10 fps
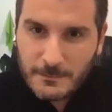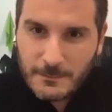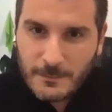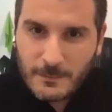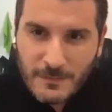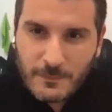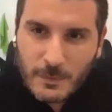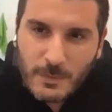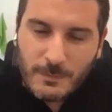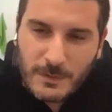even though
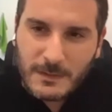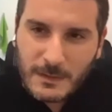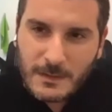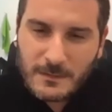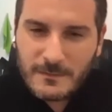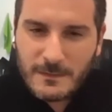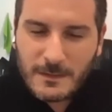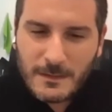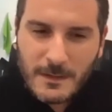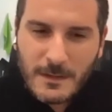we're building cars here,
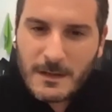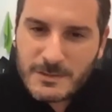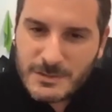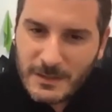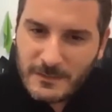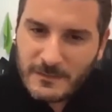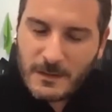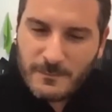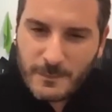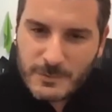our chassis come
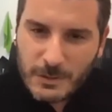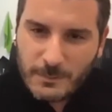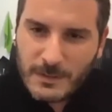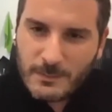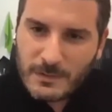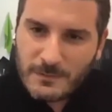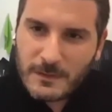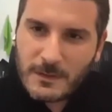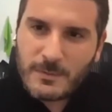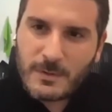from Germany with a VIN
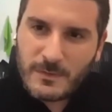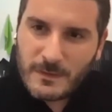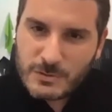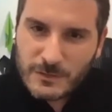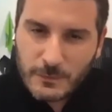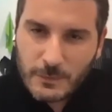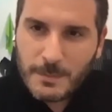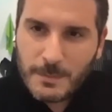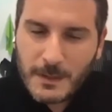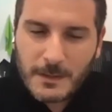number which is
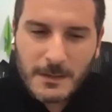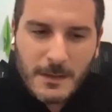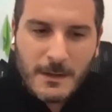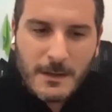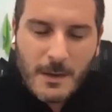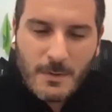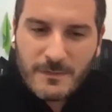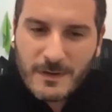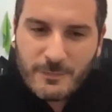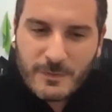European. However,
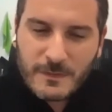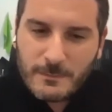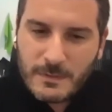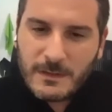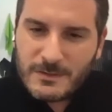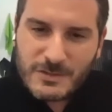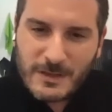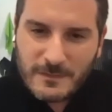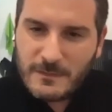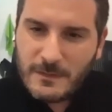if we start building the chassis
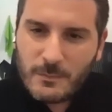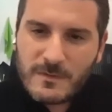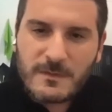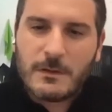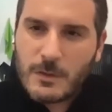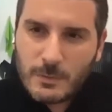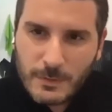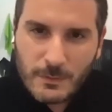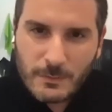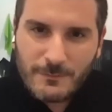here, we still don't
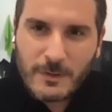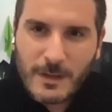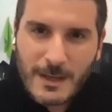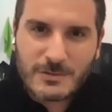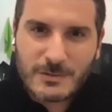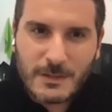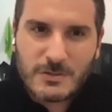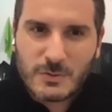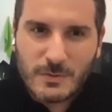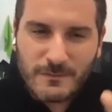know if we can actually
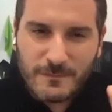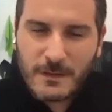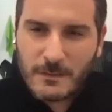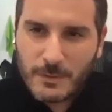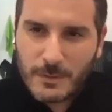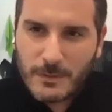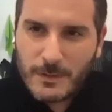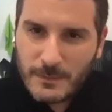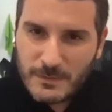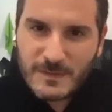issue a VIN number,
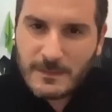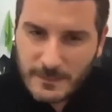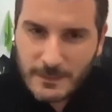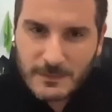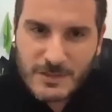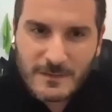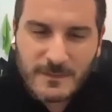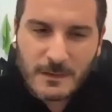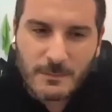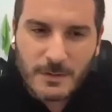serial chassis
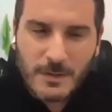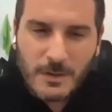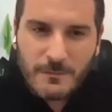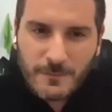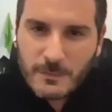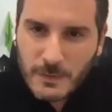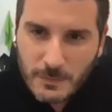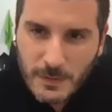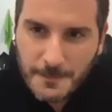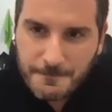number, from the
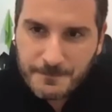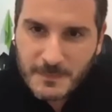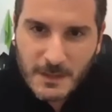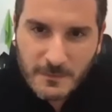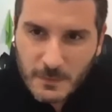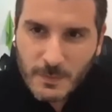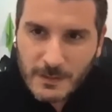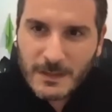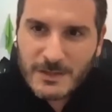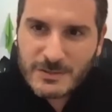UAE. There is no
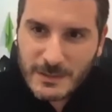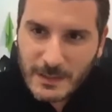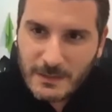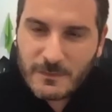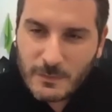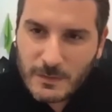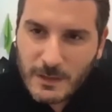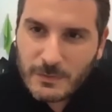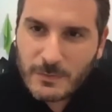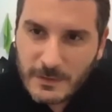regulation that gives you the
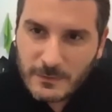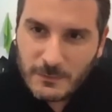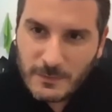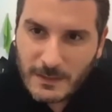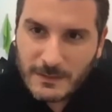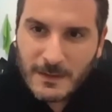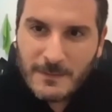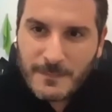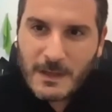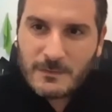authority to do that
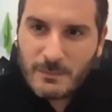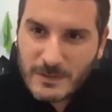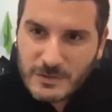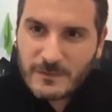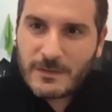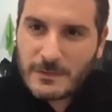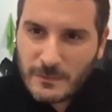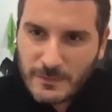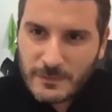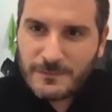and to register it and to
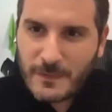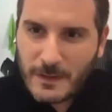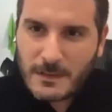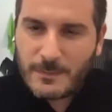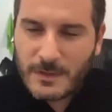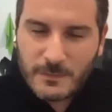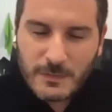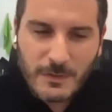certify it coming in from the UAE.